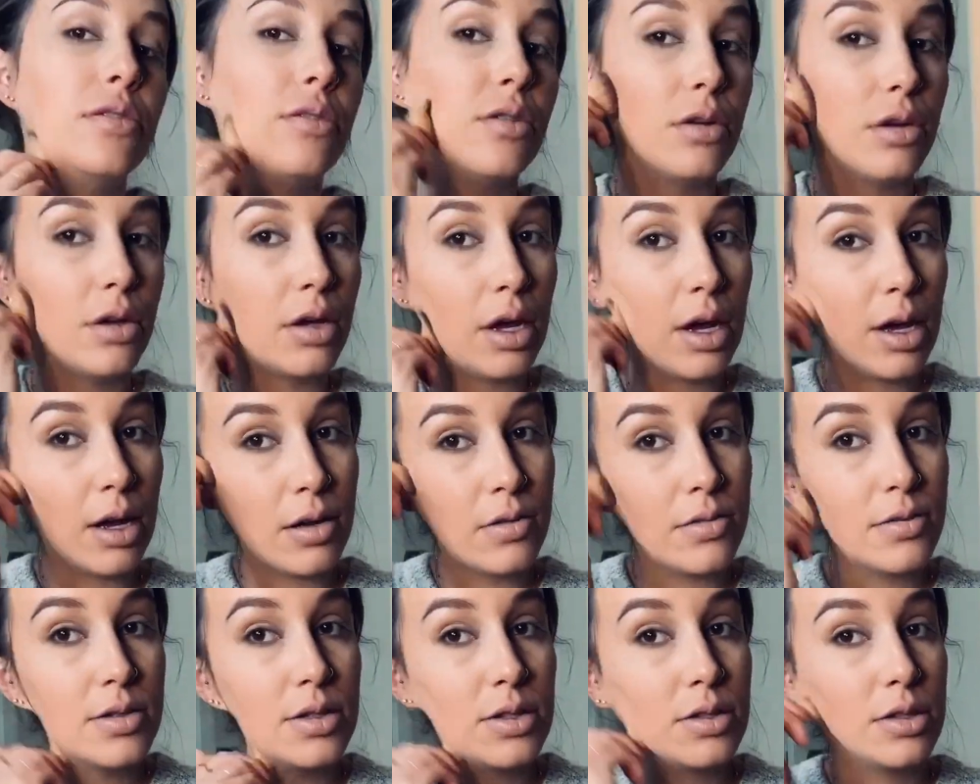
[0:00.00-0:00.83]

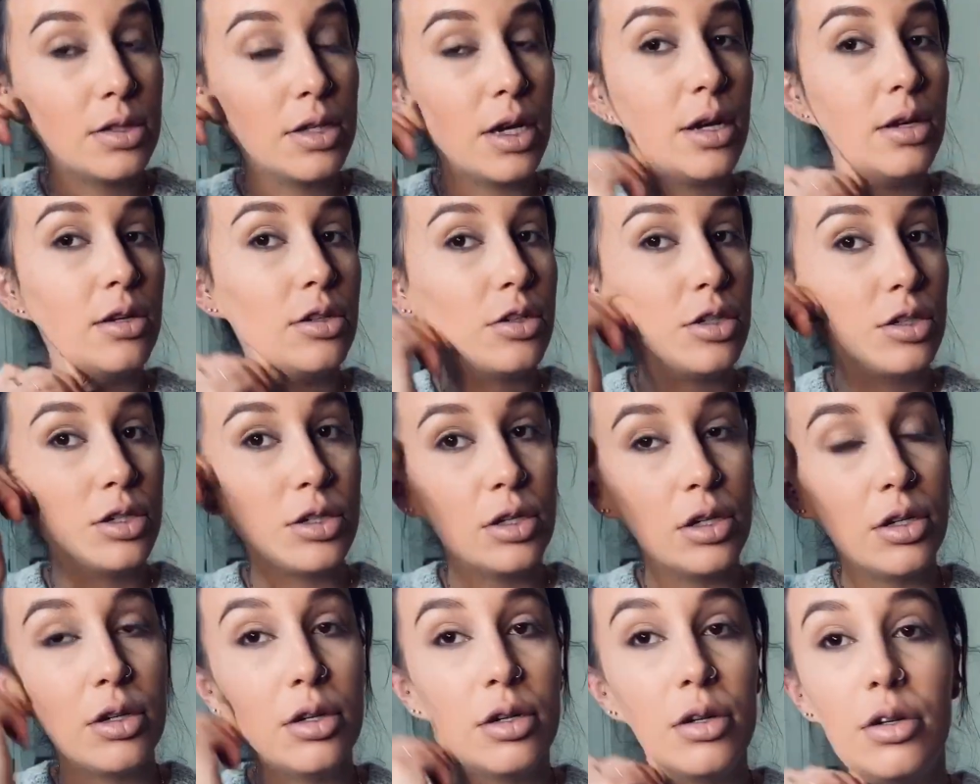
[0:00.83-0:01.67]
have such,
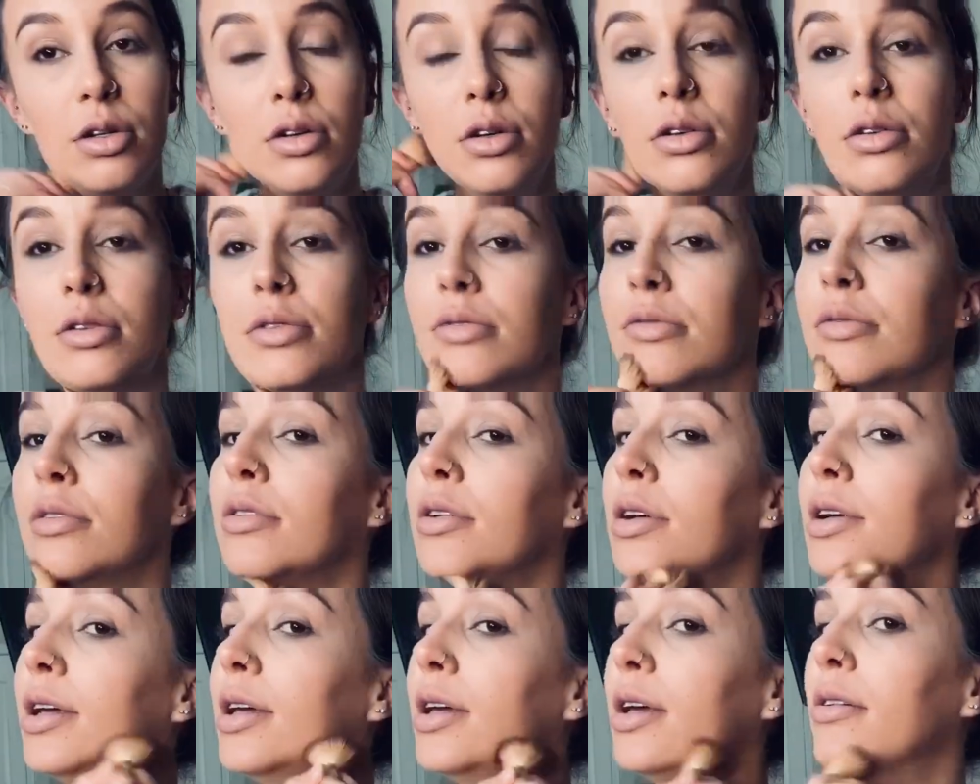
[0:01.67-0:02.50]

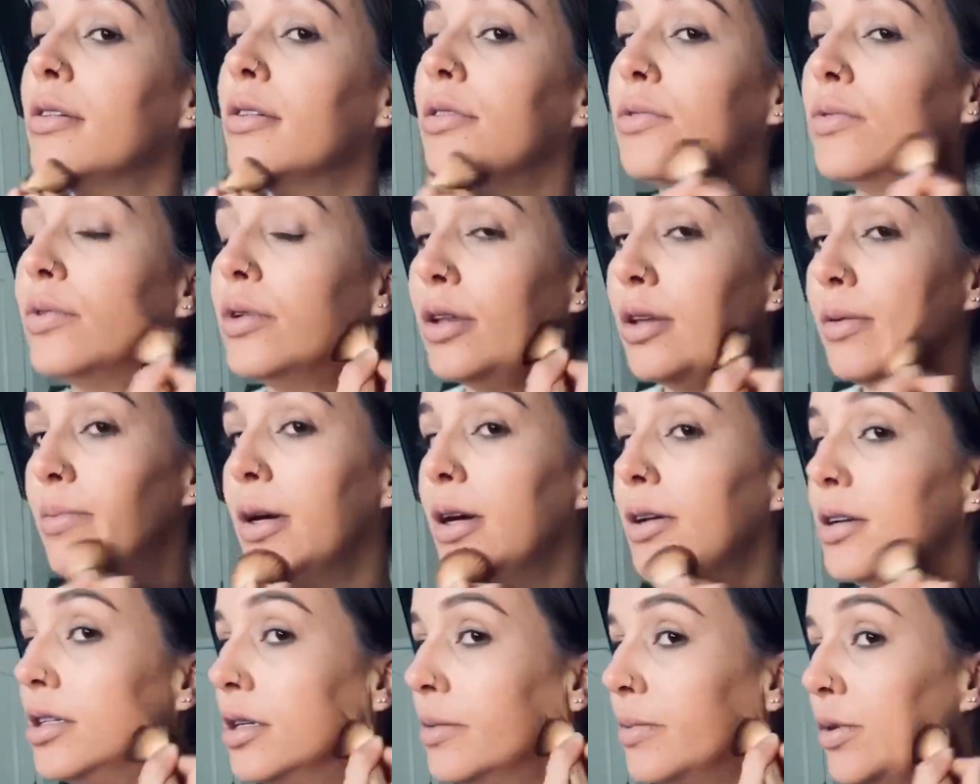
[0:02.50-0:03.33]
I get a really
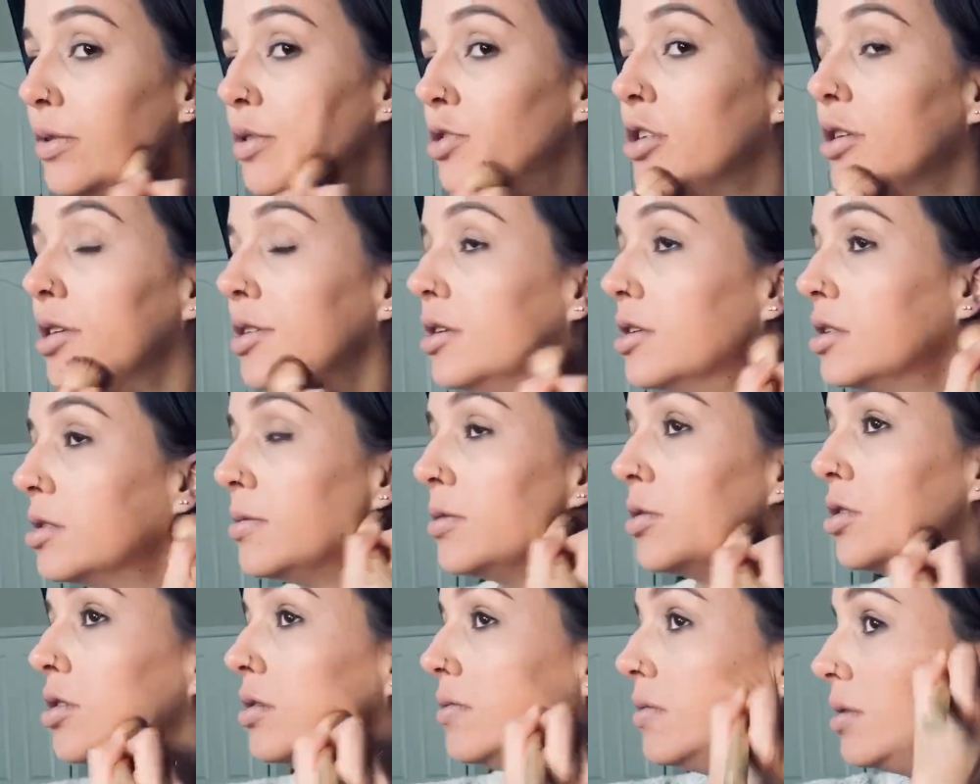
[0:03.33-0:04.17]
bad double chin,
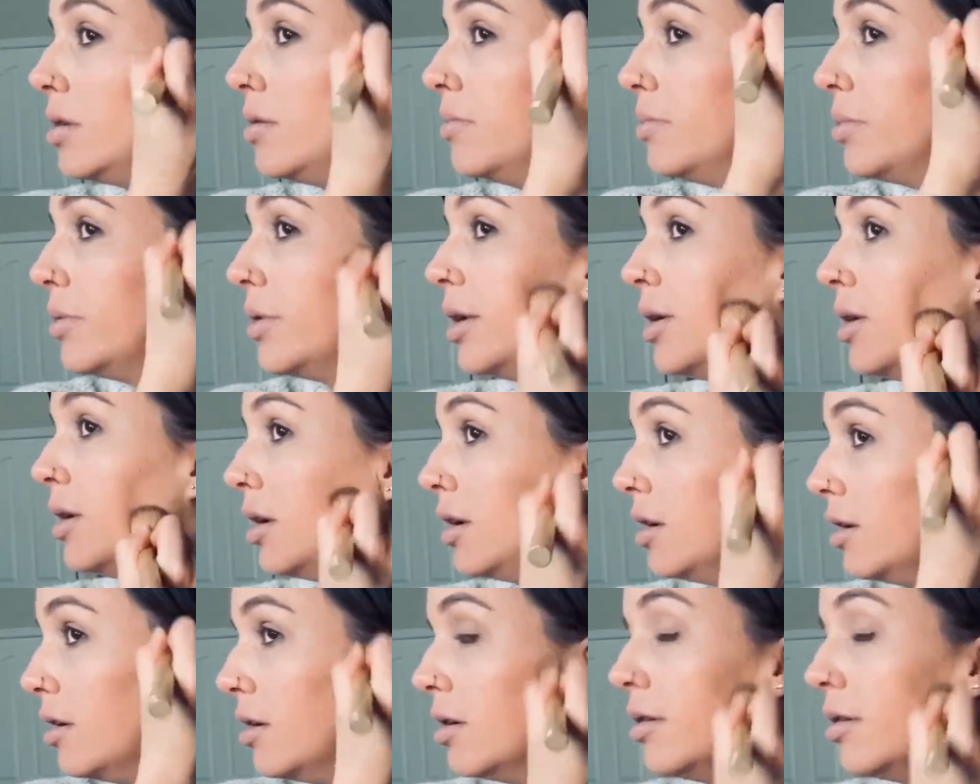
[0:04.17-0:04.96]
especially when I'm pregnant.